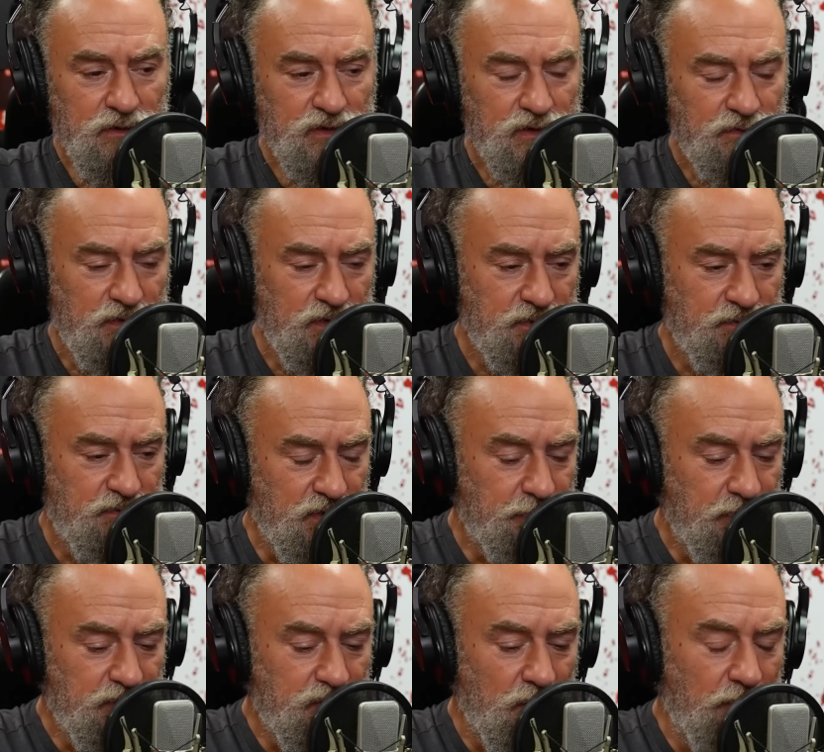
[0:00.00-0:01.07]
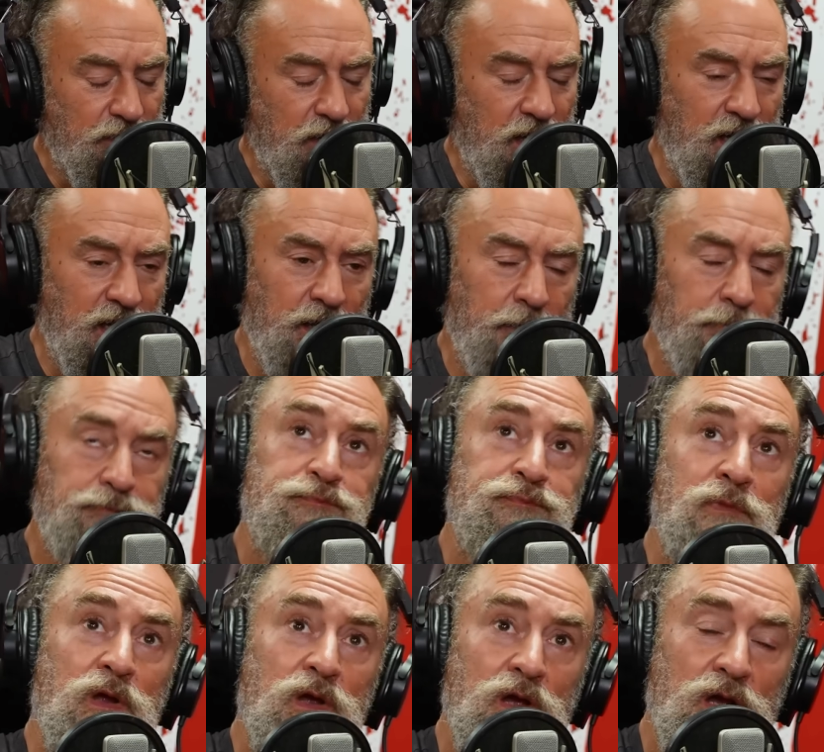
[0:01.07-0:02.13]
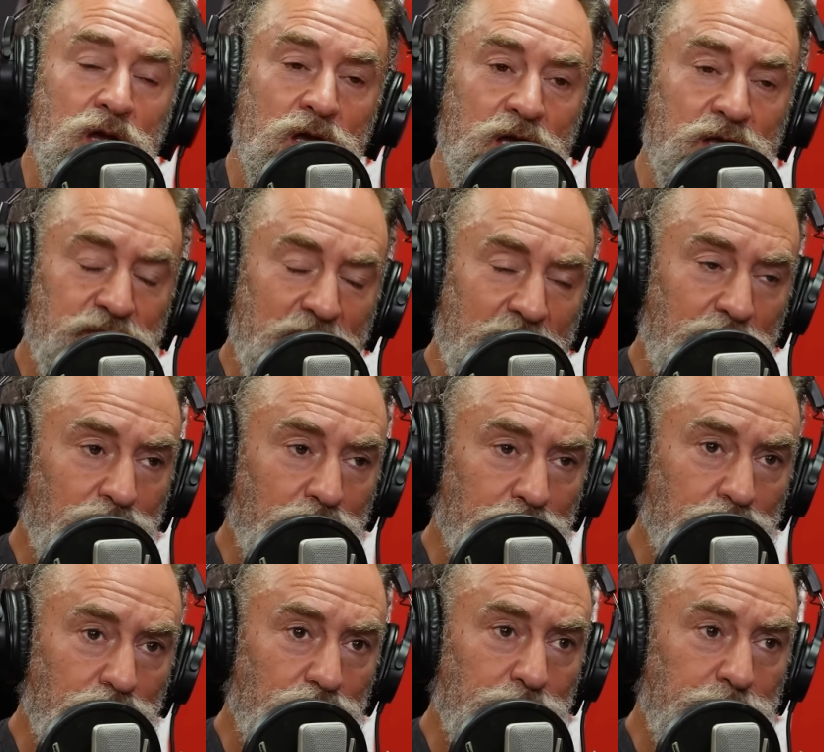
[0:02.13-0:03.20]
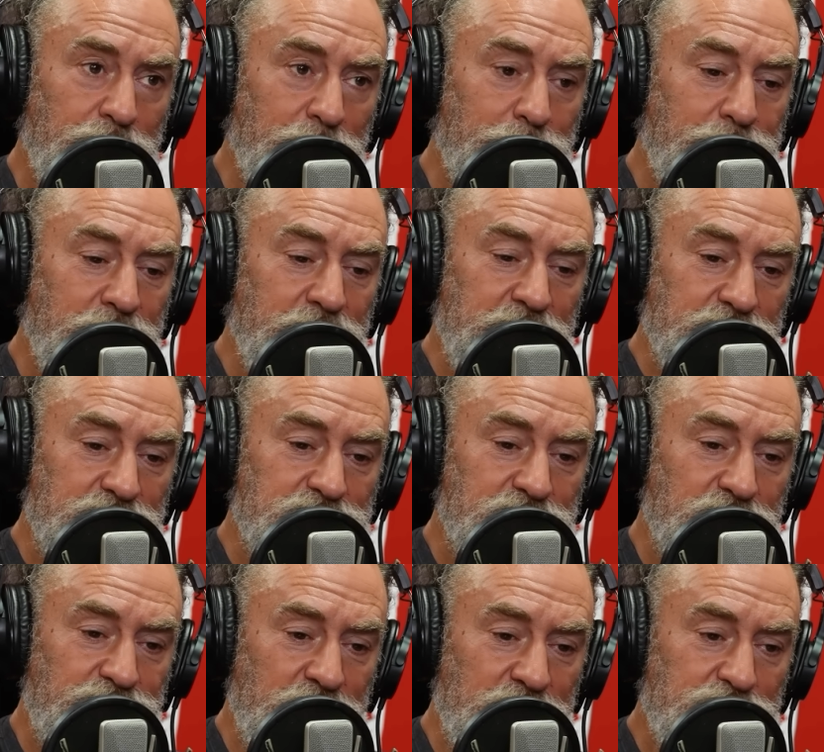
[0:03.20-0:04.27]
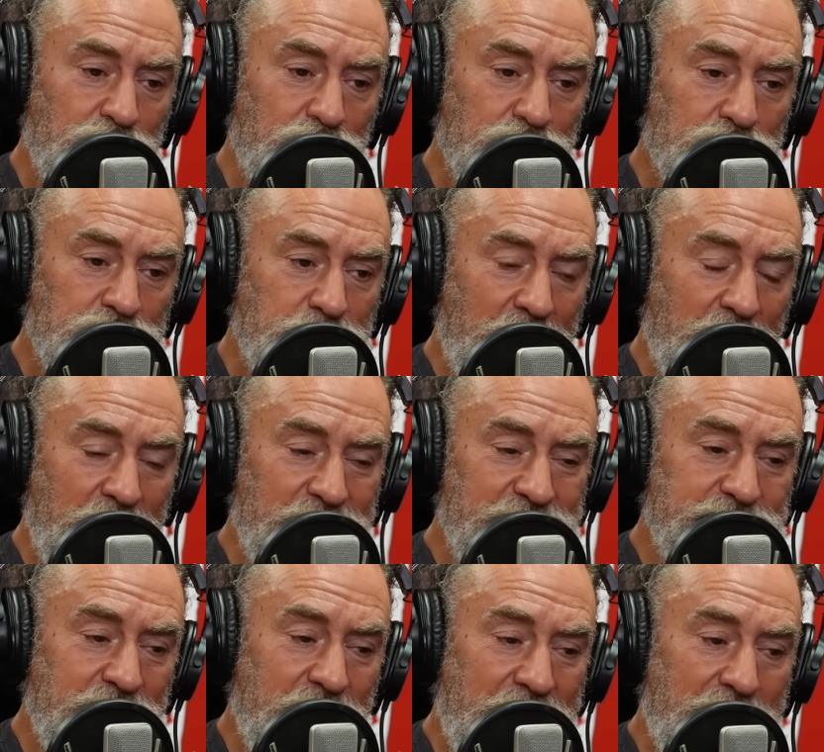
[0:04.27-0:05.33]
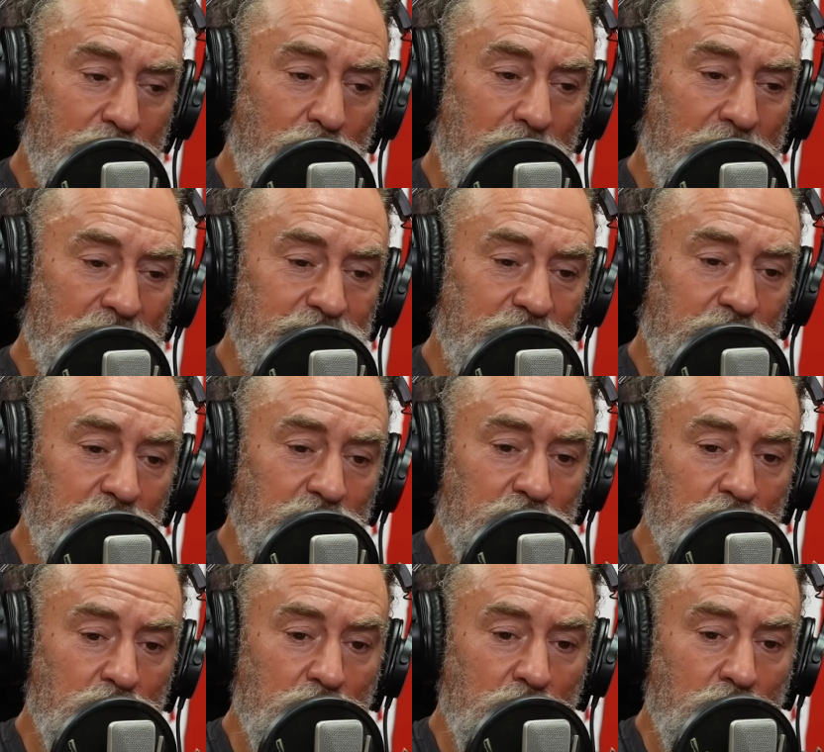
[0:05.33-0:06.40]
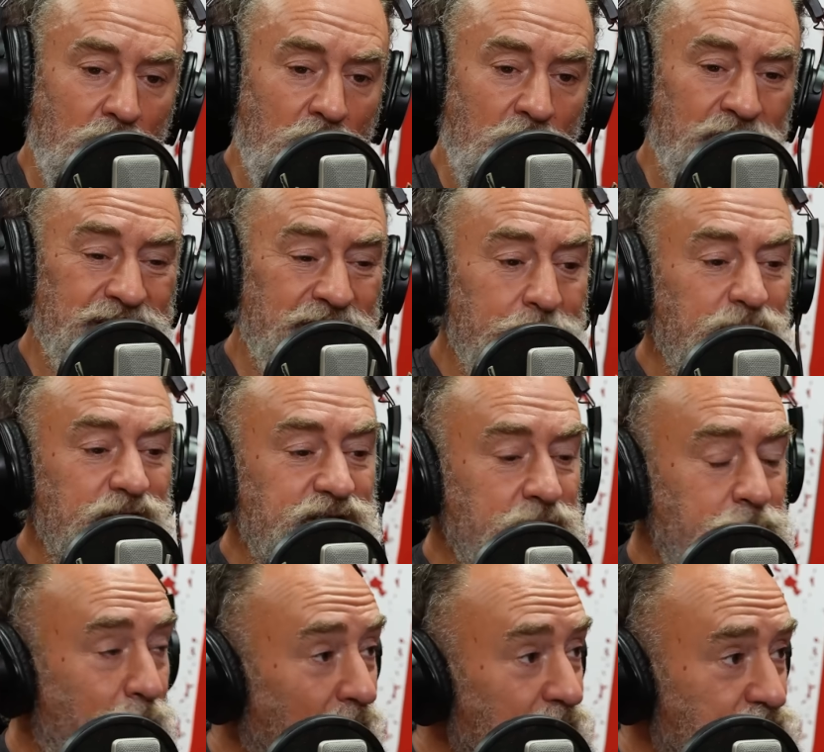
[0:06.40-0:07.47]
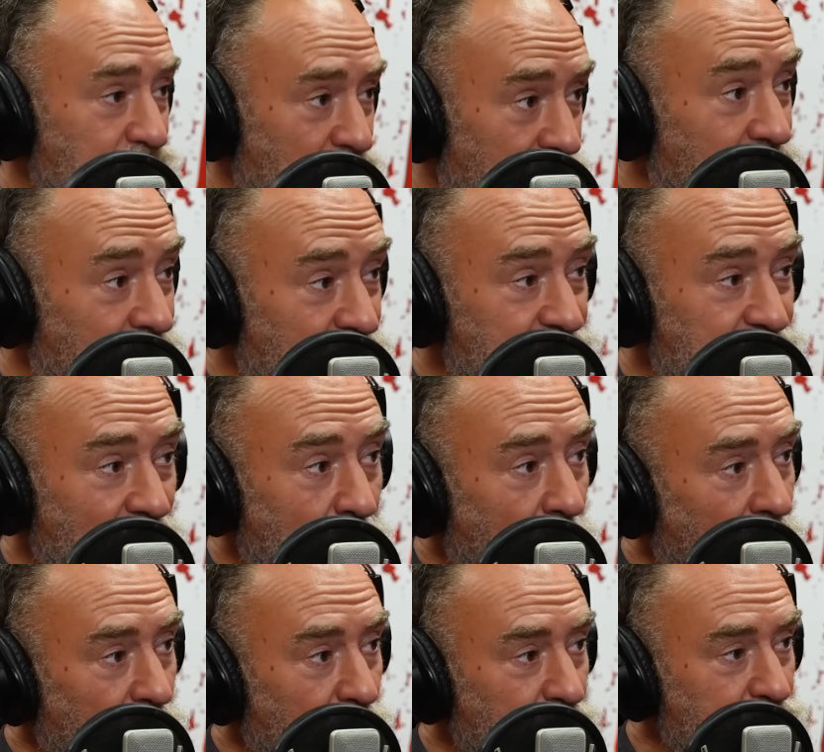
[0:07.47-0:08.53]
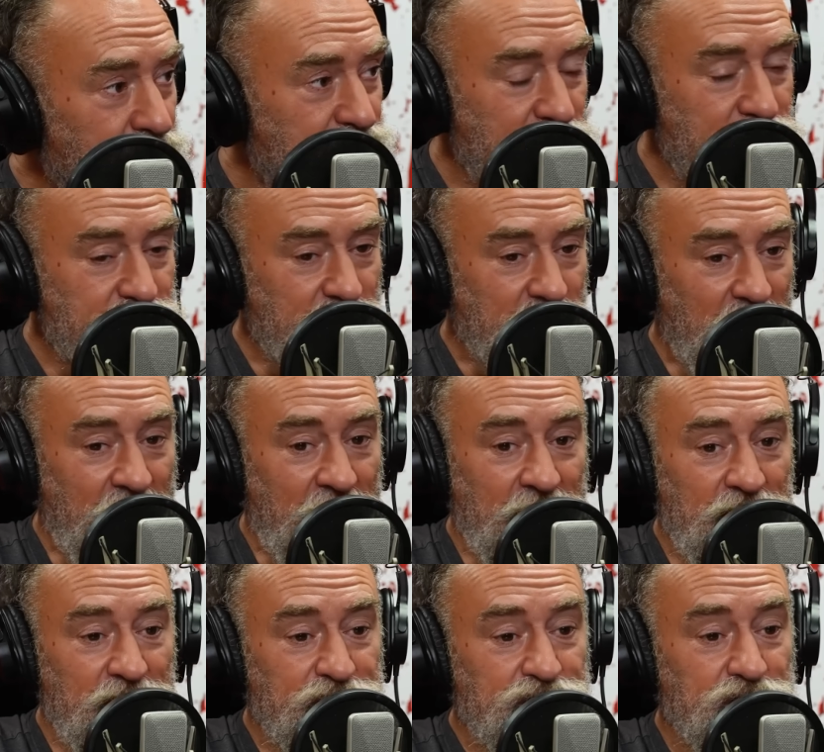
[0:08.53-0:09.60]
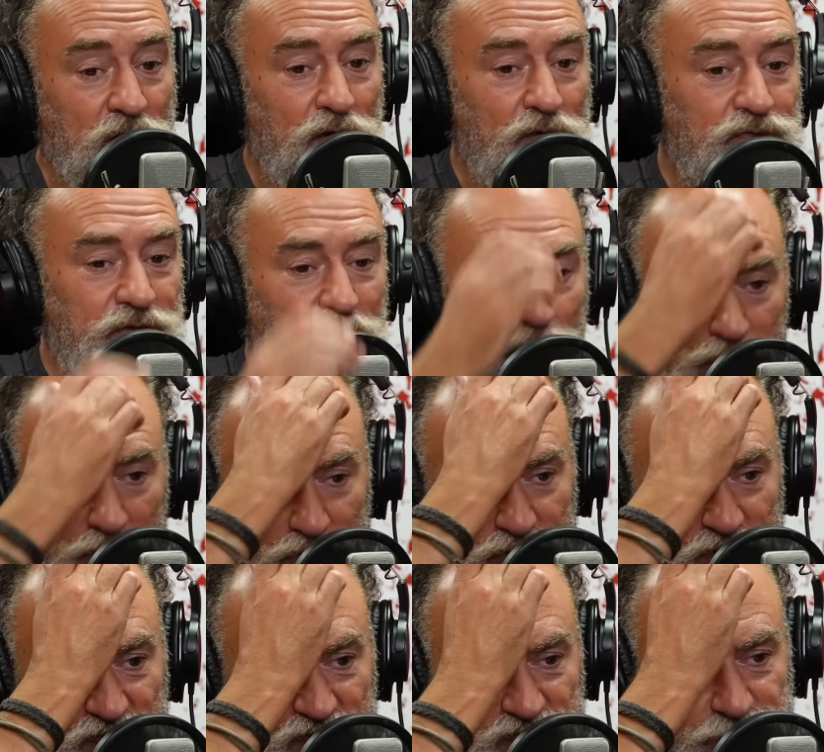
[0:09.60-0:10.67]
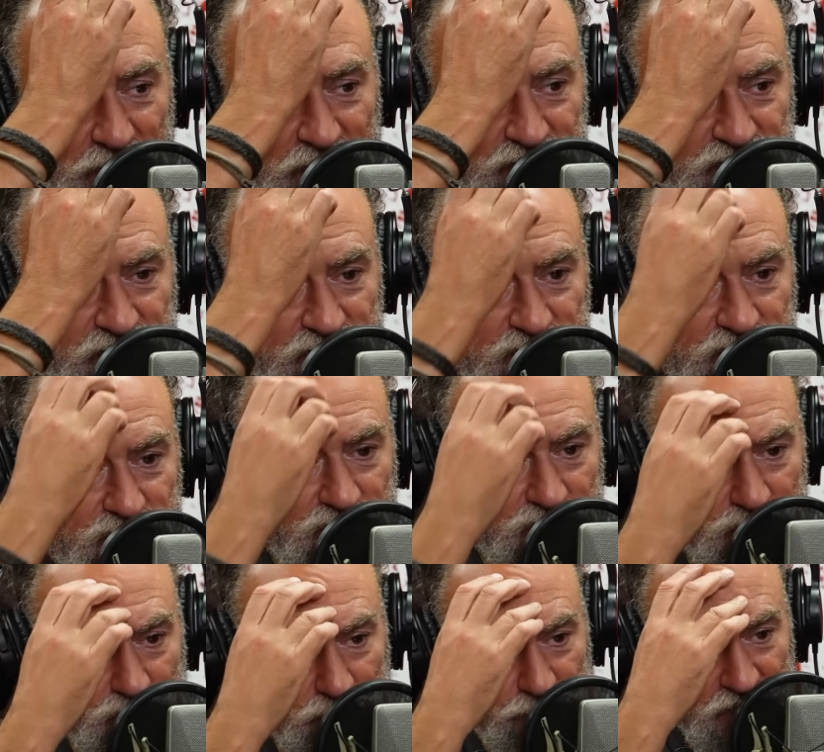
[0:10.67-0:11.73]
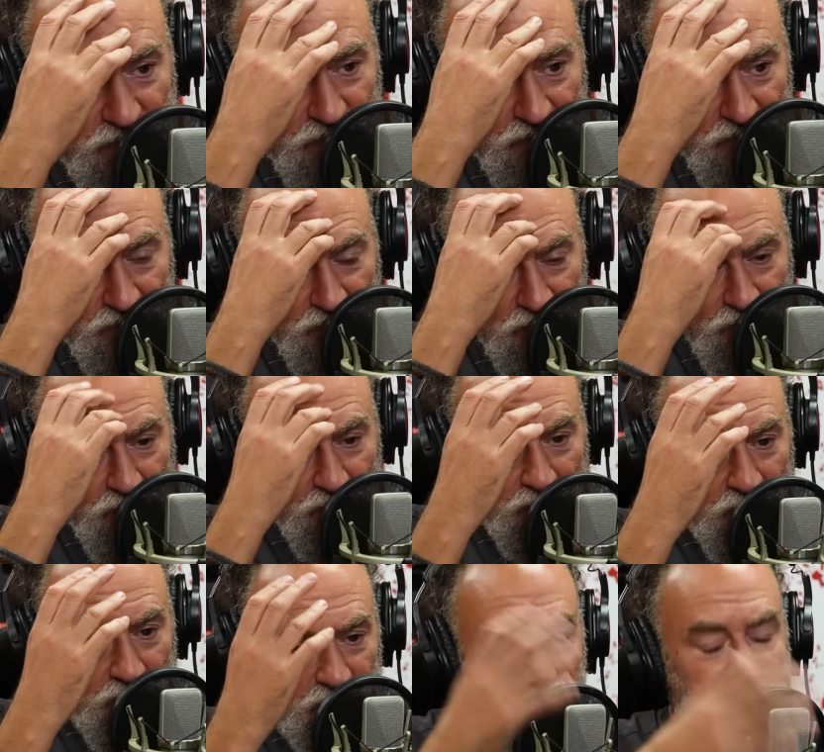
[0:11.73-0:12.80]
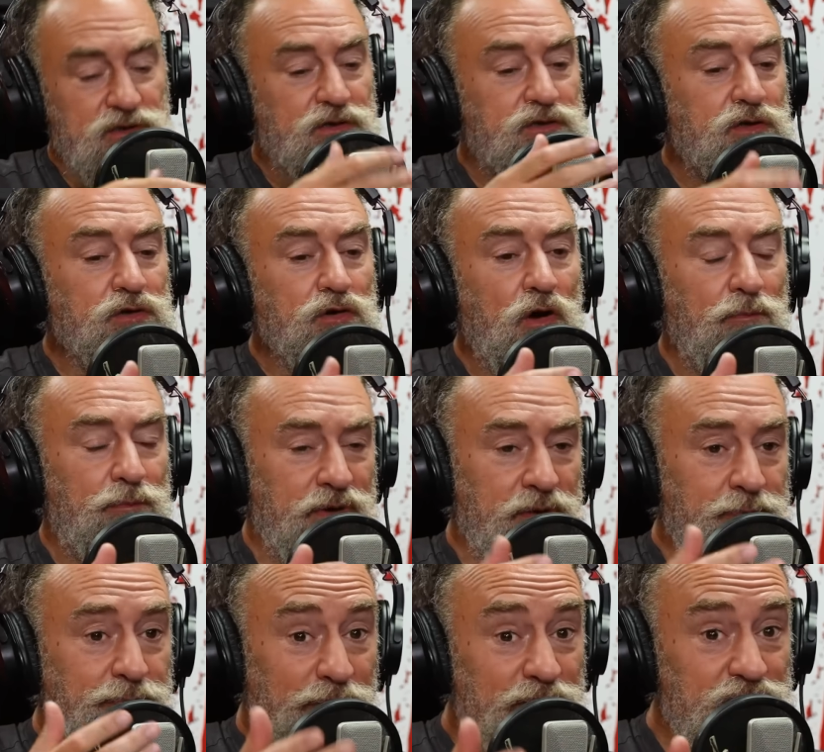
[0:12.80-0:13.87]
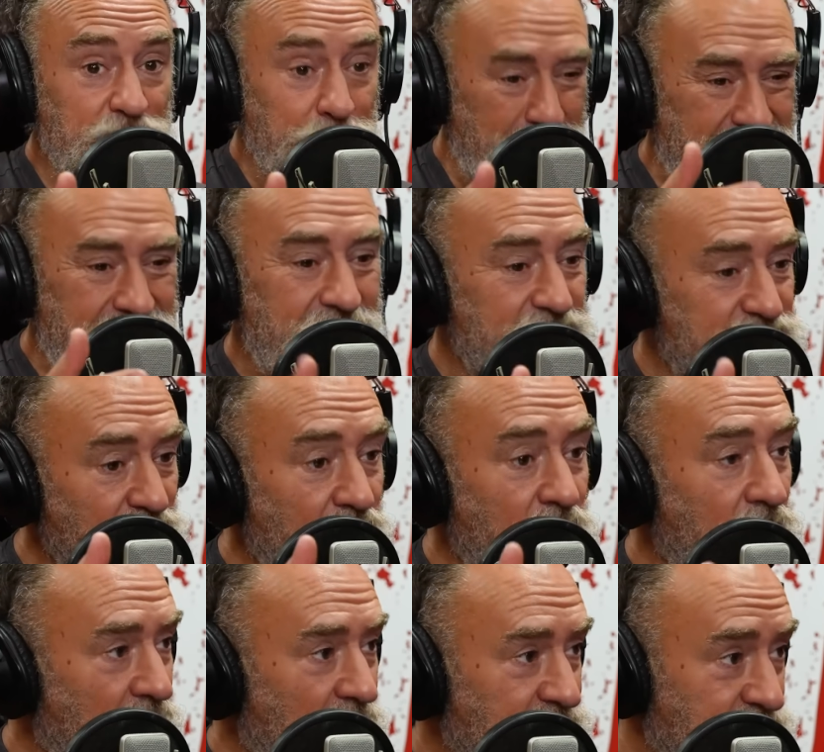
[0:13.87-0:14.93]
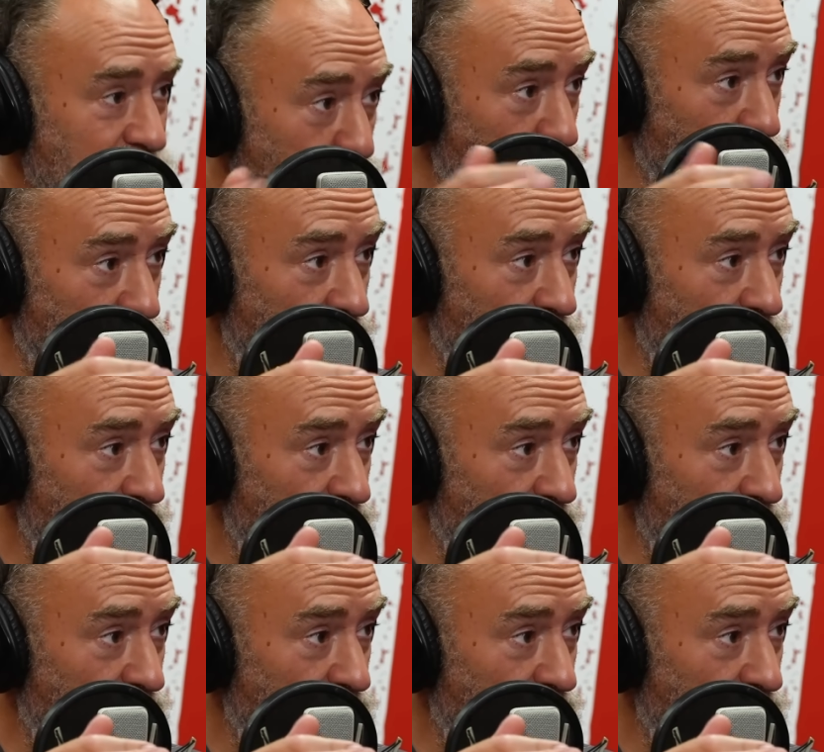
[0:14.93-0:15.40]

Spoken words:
you just for this bit, John. In that Chronicle piece, they talked about Eddie Howe having a limited budget for this summer, which is interesting. And although they expected to be to not be breaching PSR as they were